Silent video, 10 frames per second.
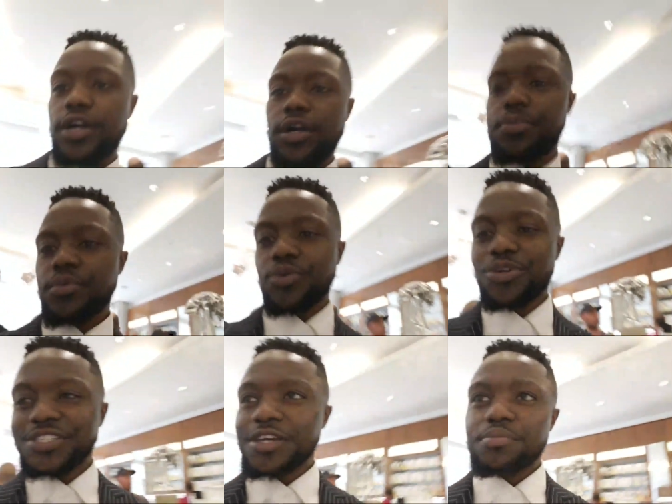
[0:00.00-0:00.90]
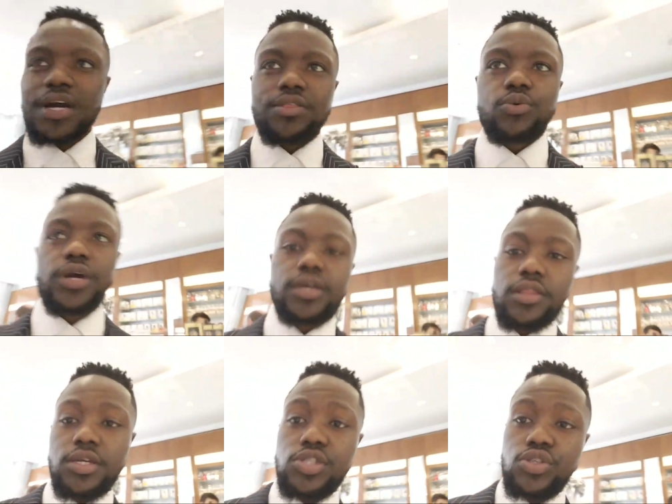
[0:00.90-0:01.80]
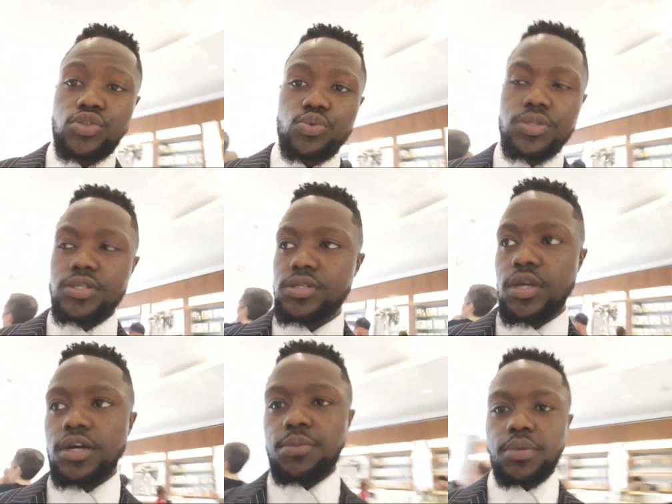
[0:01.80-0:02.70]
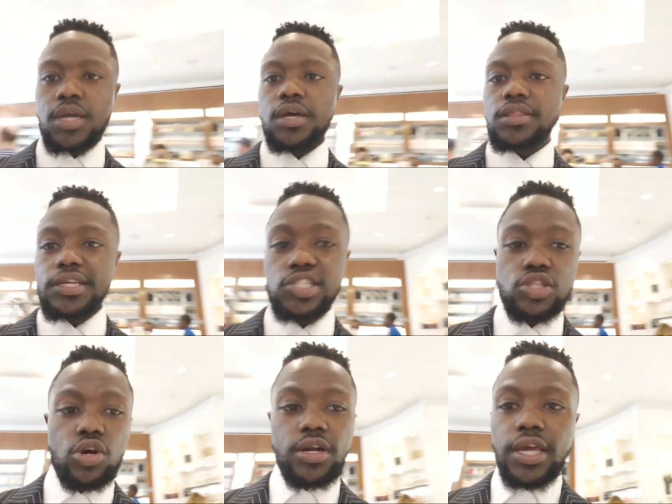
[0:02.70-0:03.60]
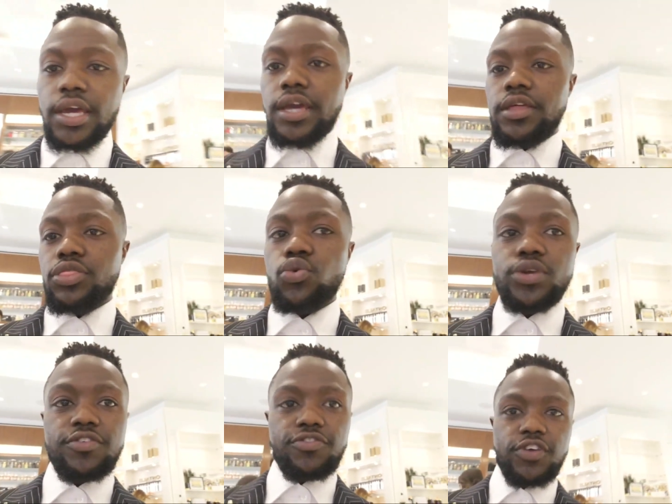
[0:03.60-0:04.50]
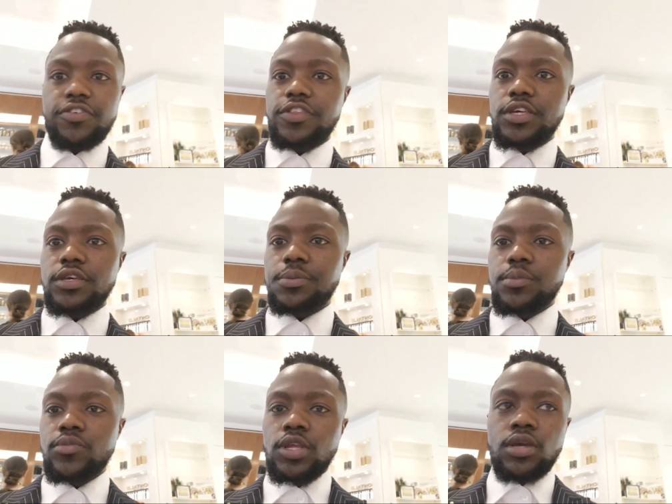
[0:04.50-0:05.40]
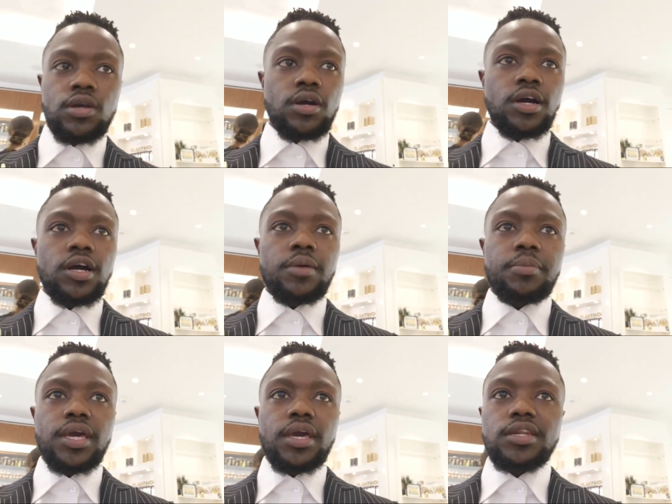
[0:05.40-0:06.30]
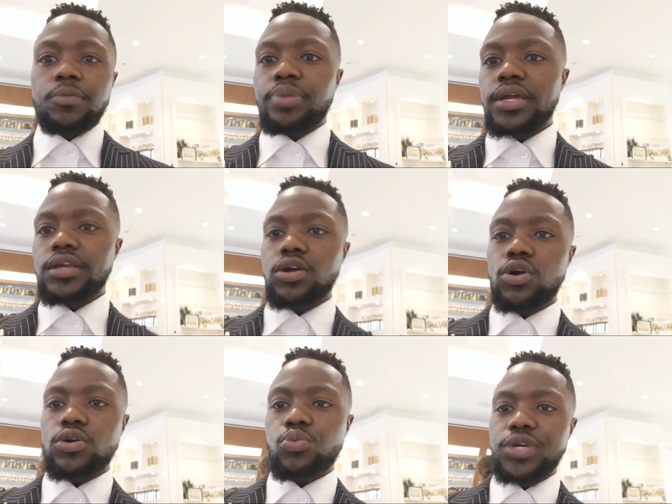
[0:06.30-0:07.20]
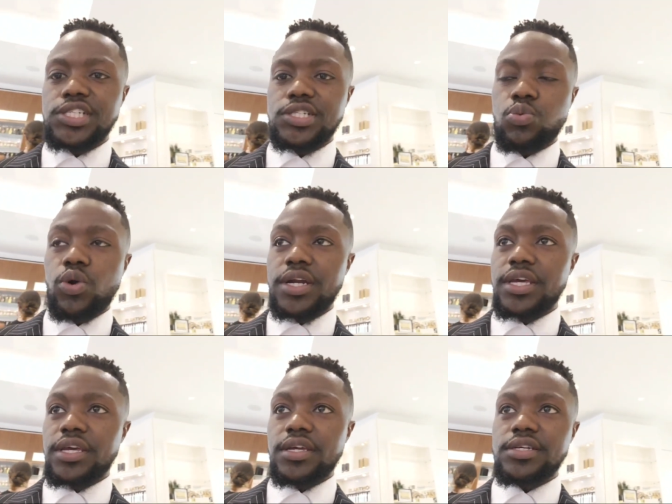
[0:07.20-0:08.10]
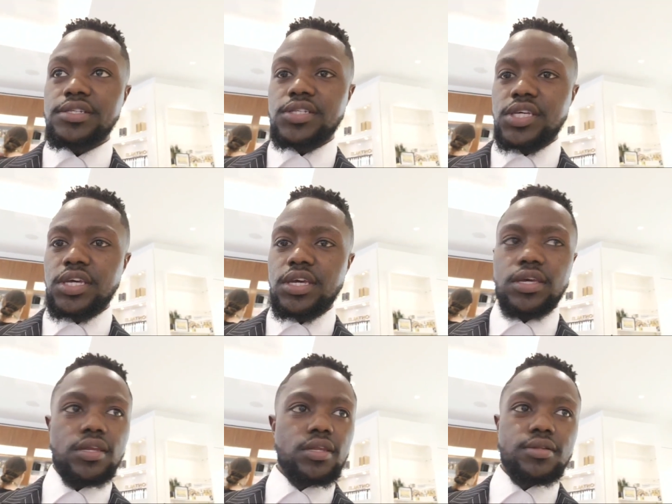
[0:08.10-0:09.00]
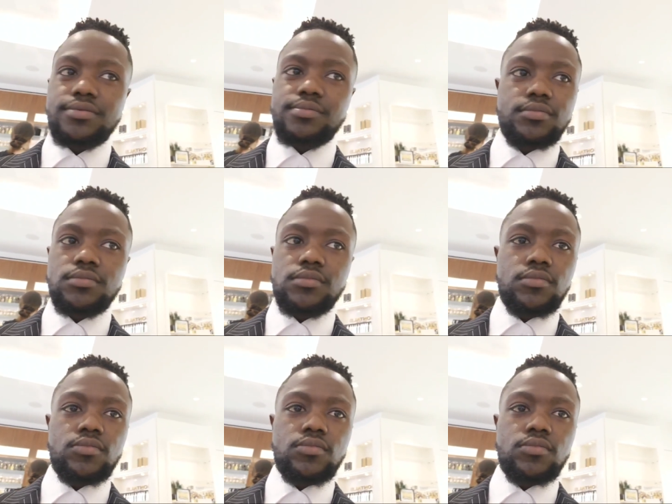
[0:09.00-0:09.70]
um, what's up, by the way? The suits, um, they start at 350 um, and depending on which one it is, it can